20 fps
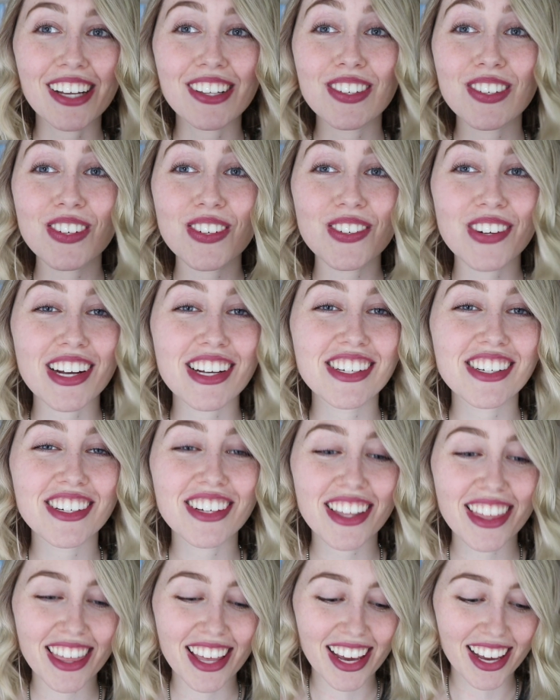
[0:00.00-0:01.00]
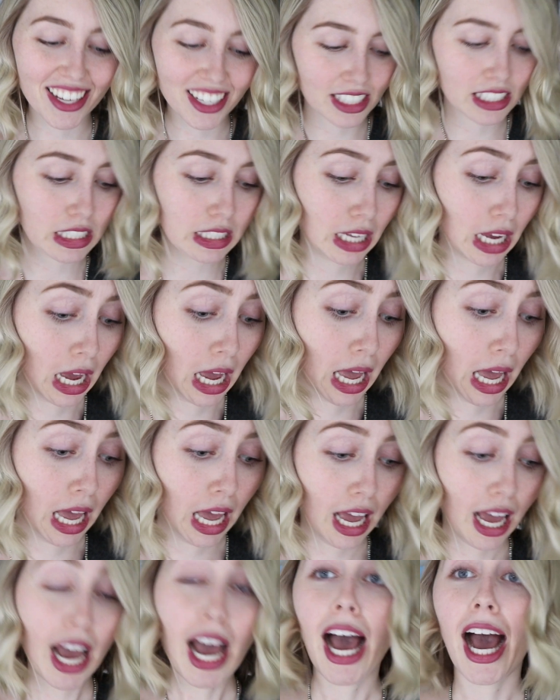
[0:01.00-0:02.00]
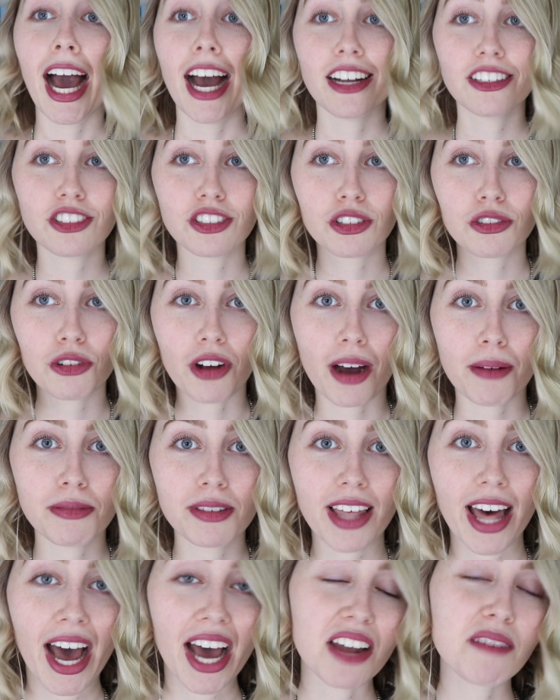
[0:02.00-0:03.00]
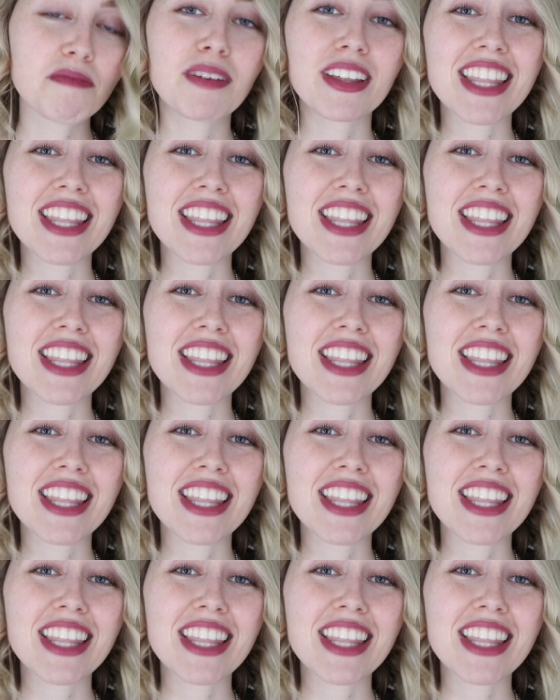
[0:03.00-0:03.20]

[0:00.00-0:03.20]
and Stranger Things. I just dropped that,